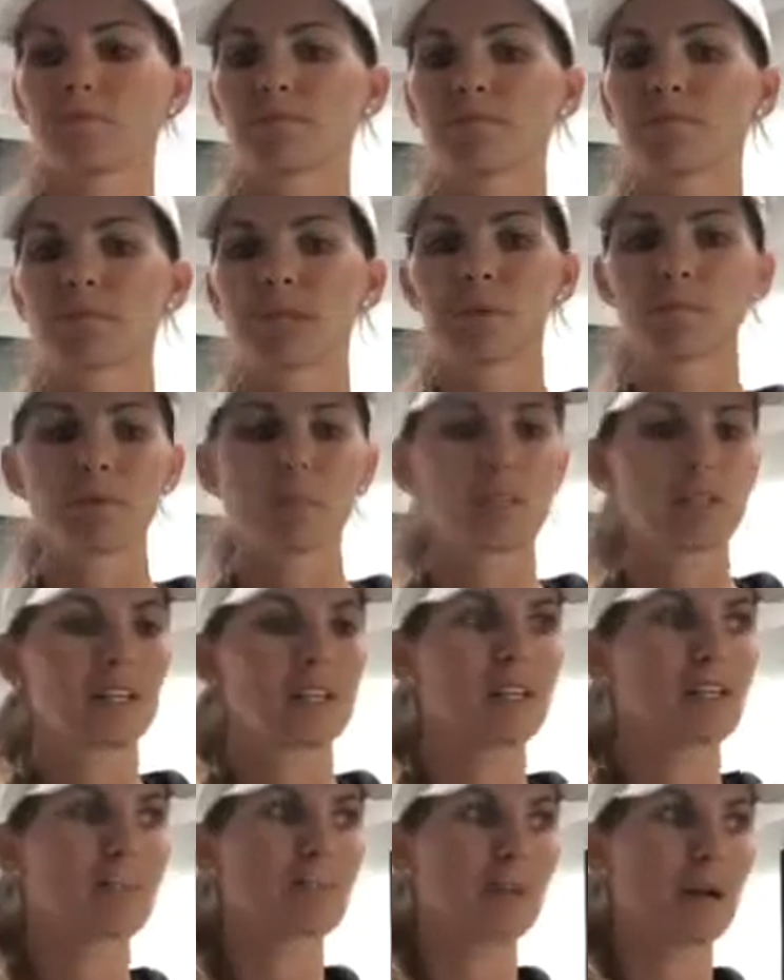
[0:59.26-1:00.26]
Typically
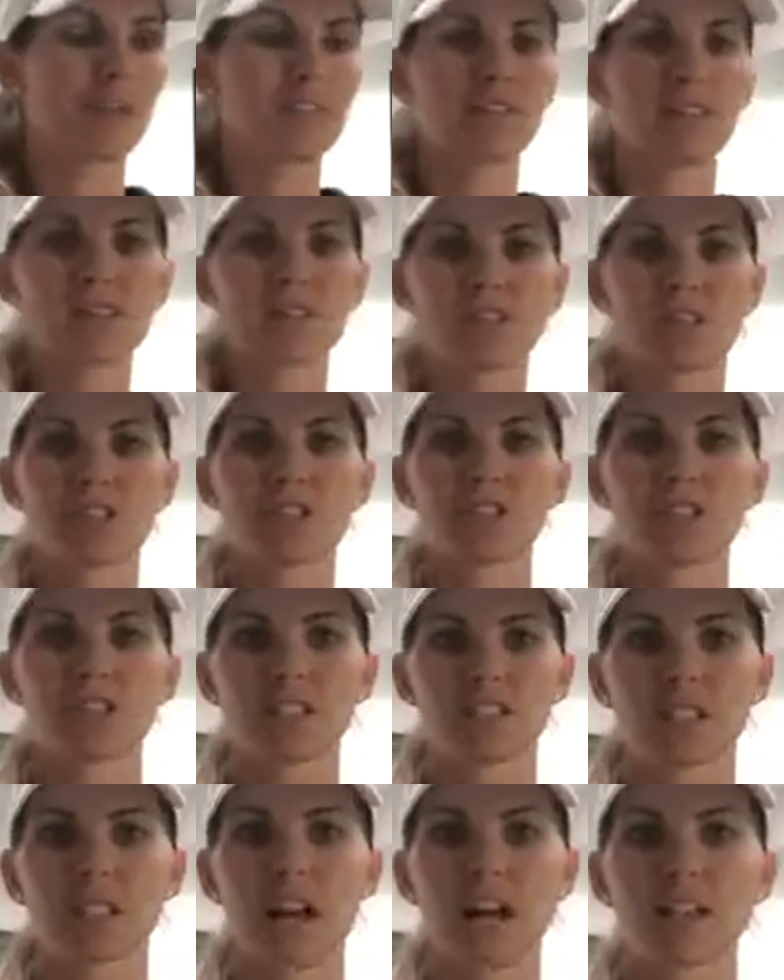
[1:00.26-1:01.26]
breakfast, lunch, and
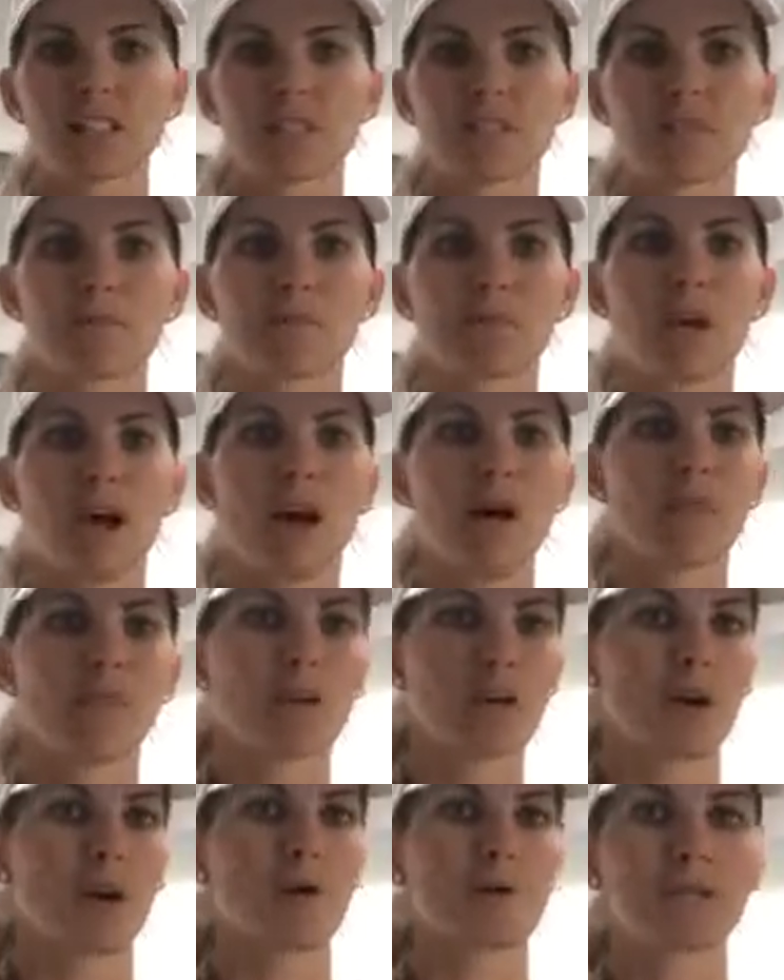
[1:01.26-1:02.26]
snacks can be on the
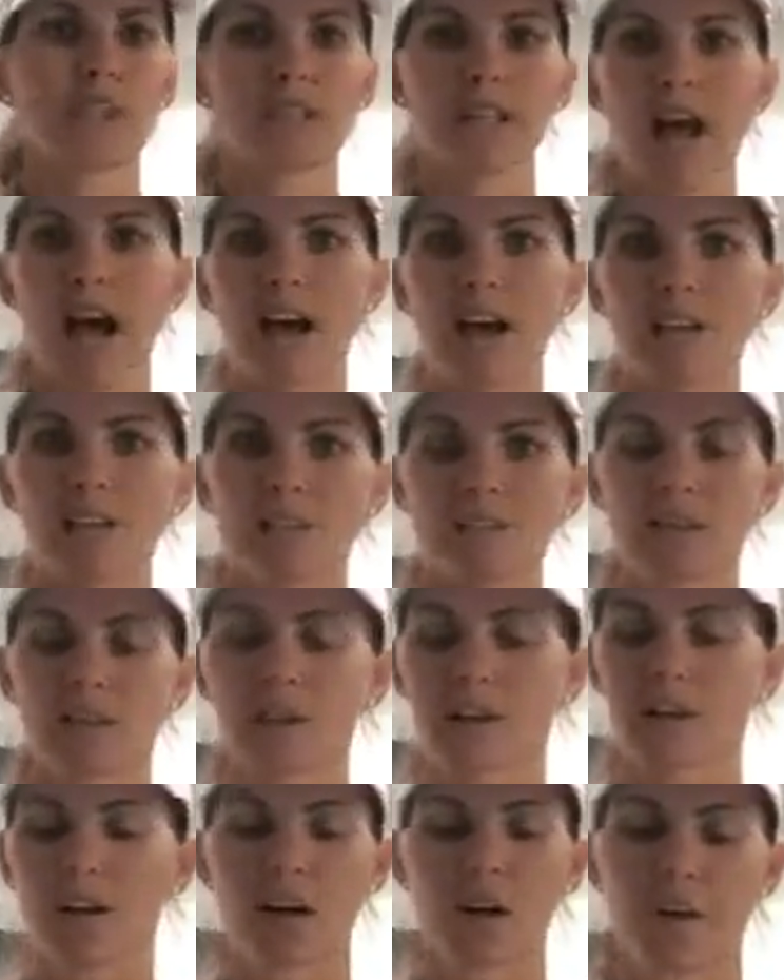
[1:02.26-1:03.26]
go snacks,
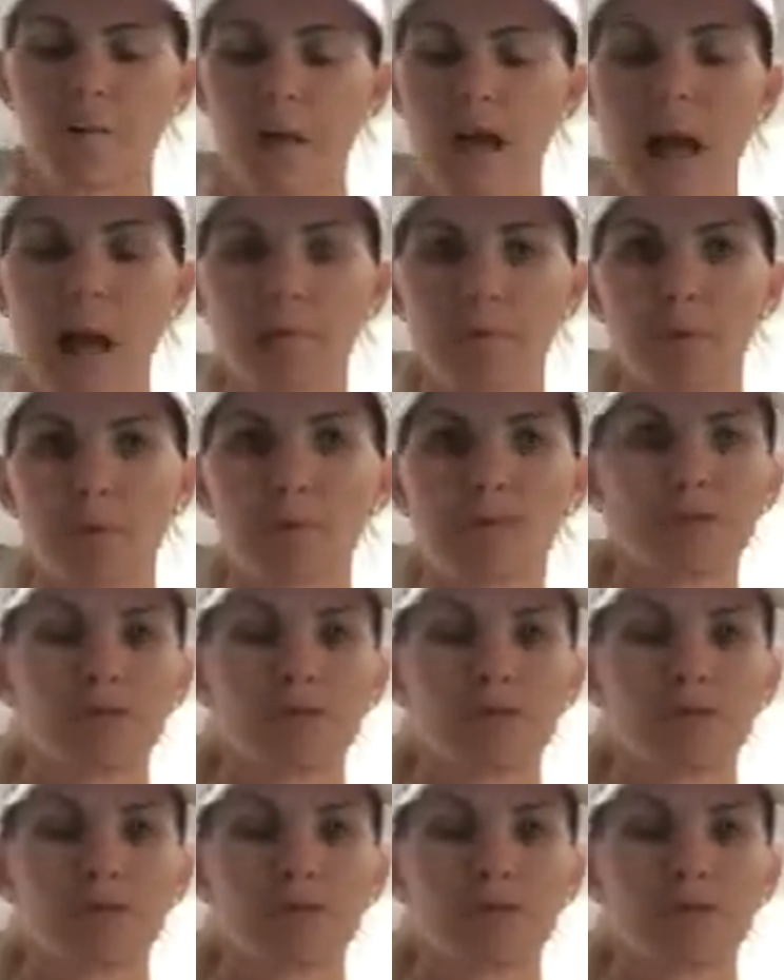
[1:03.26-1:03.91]
or apples,